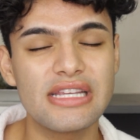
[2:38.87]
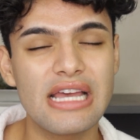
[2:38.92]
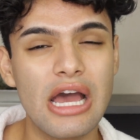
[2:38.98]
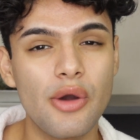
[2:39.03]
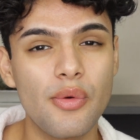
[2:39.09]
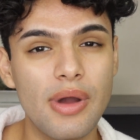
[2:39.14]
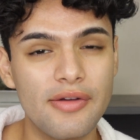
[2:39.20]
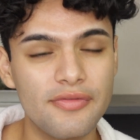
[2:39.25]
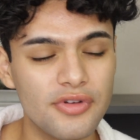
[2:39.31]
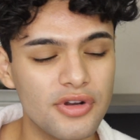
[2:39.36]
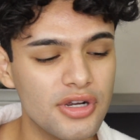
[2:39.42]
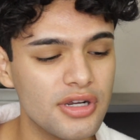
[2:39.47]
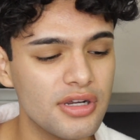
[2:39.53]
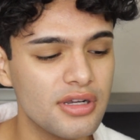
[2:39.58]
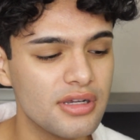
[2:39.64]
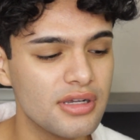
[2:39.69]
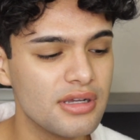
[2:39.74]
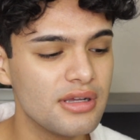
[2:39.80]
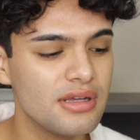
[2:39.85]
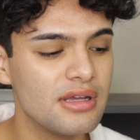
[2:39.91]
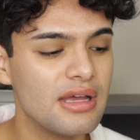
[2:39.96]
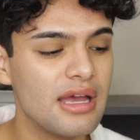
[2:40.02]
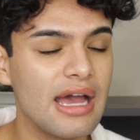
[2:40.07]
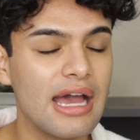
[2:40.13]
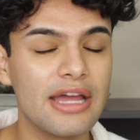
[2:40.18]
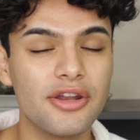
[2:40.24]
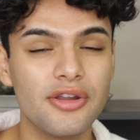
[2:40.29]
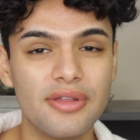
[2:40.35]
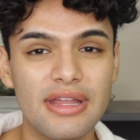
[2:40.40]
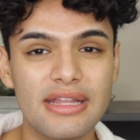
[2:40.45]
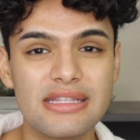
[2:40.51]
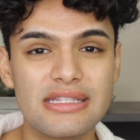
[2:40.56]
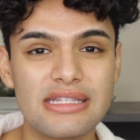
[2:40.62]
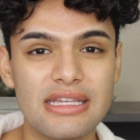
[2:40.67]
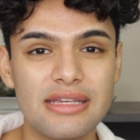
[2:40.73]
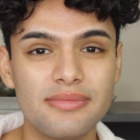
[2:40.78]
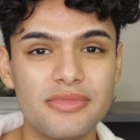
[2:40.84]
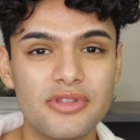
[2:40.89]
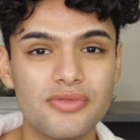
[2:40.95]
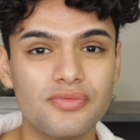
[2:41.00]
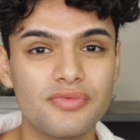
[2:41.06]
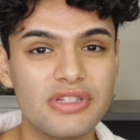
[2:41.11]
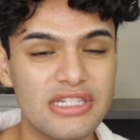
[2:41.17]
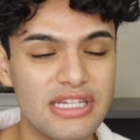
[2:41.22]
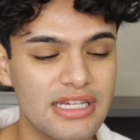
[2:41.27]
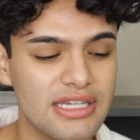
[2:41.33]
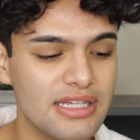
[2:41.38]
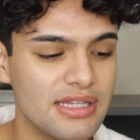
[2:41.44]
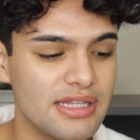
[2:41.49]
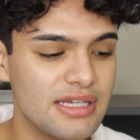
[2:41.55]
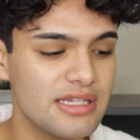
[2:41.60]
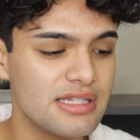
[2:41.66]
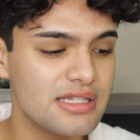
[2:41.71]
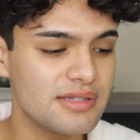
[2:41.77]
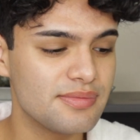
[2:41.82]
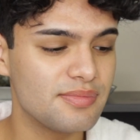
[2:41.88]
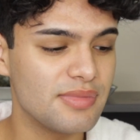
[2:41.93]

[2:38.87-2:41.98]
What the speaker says: However, I know that seems ridiculous,